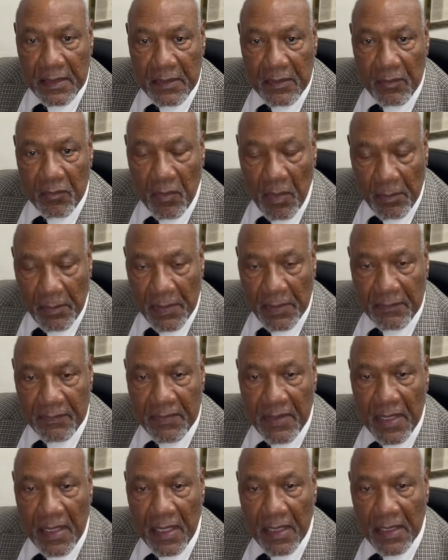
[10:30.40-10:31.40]
woman of
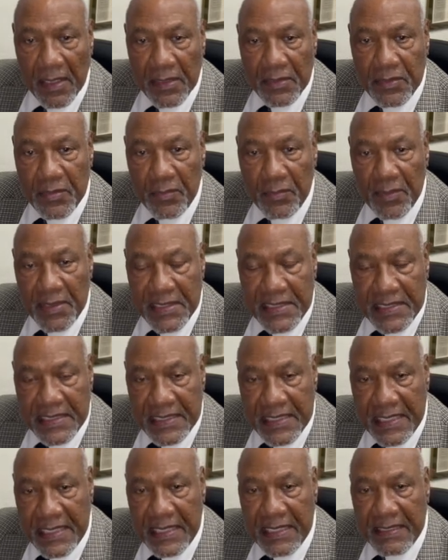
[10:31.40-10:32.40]
color to
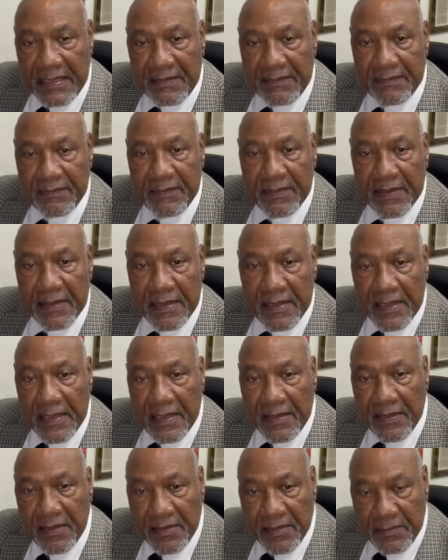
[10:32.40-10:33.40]
receive
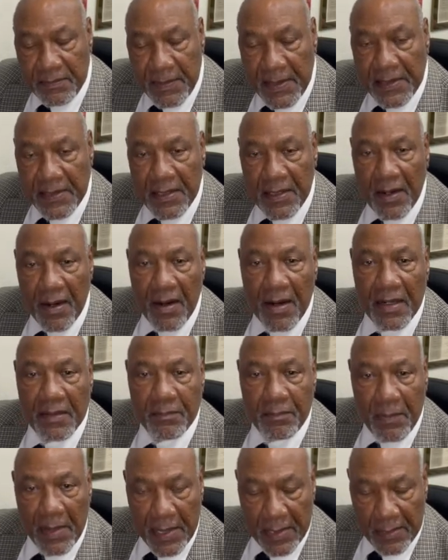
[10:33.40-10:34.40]
the Spingarn
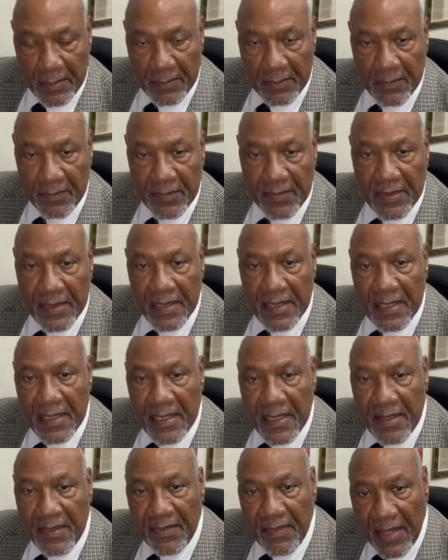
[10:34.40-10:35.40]
Medal,
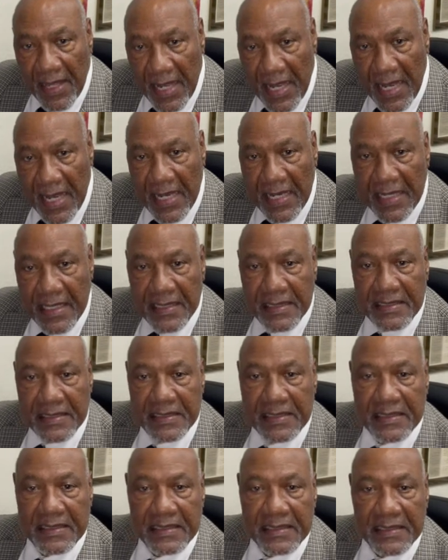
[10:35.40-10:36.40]
the
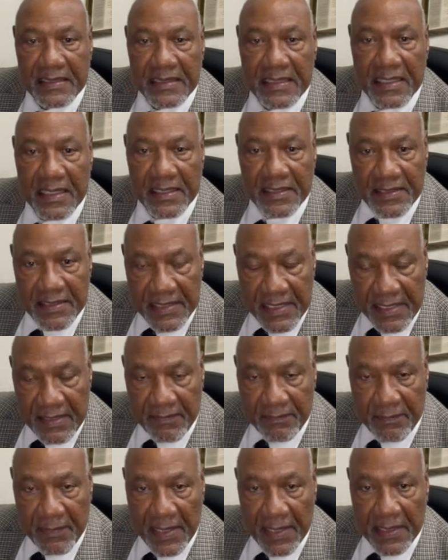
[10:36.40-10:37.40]
highest
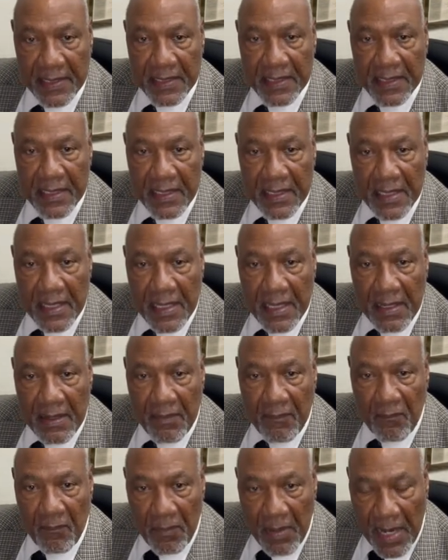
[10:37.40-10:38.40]
achievement
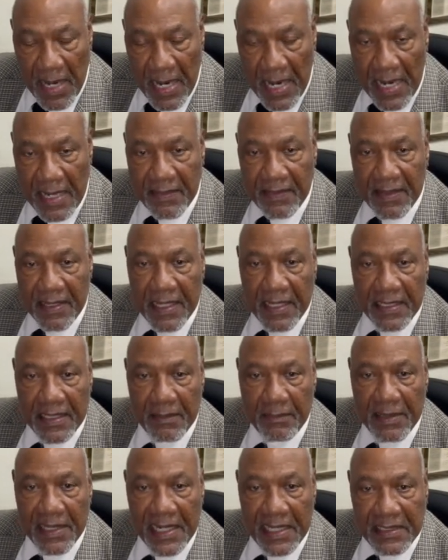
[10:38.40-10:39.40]
by the
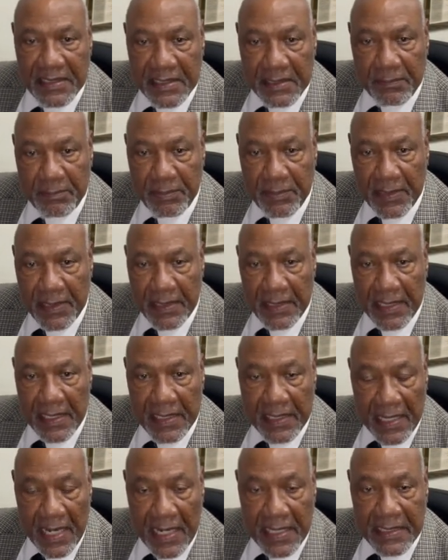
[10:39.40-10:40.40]
NAACP
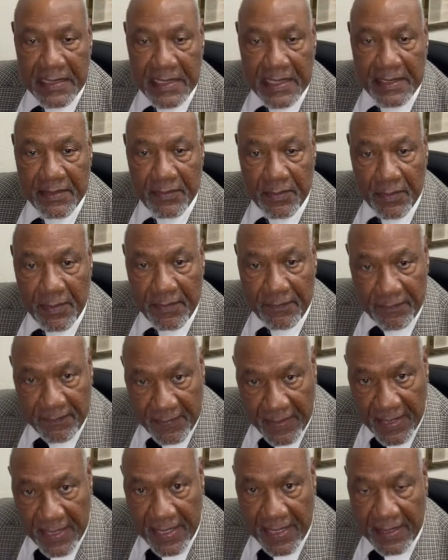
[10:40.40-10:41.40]
in
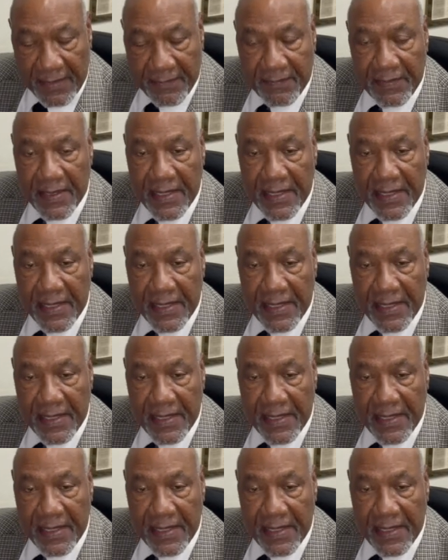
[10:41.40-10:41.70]
1935.